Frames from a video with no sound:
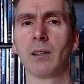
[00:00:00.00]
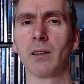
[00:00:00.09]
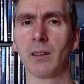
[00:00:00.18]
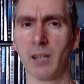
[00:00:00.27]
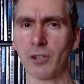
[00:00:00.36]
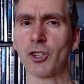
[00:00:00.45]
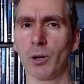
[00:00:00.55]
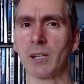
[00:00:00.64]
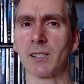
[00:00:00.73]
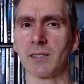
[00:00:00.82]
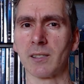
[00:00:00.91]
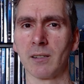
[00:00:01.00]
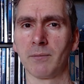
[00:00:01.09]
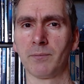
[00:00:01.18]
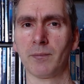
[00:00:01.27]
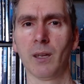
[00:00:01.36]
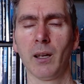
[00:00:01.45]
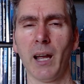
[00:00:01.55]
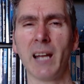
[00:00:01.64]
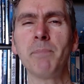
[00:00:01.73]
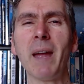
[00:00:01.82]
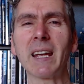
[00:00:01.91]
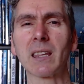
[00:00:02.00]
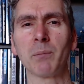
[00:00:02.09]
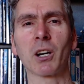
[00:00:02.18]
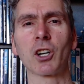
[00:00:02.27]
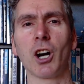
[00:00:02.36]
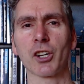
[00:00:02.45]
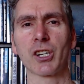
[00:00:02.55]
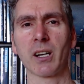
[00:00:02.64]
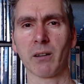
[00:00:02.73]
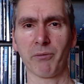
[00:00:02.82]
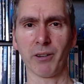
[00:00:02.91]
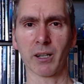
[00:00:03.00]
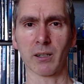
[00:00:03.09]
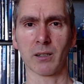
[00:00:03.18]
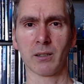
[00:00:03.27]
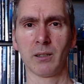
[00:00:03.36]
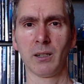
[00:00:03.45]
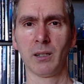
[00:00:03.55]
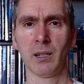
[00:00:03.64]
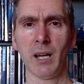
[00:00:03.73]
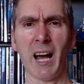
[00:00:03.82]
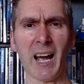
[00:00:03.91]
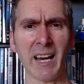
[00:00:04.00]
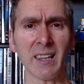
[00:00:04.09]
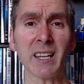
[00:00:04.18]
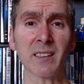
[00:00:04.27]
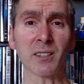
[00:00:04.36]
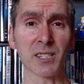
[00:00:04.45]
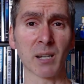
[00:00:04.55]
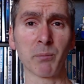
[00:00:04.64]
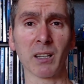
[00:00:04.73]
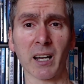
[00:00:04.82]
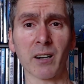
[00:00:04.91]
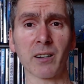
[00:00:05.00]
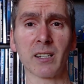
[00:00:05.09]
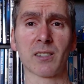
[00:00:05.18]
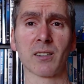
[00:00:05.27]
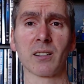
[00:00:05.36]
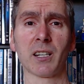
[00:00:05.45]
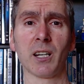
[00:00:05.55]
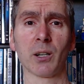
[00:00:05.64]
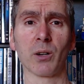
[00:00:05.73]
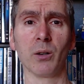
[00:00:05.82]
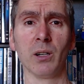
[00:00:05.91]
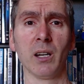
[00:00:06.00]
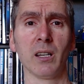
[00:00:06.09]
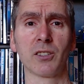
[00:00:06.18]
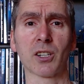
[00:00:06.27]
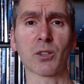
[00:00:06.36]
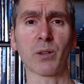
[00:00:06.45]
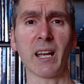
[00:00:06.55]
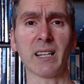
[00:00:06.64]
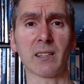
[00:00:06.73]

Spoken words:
their choices. And make them a cautionary figure. Highlight their similarities to the hero to create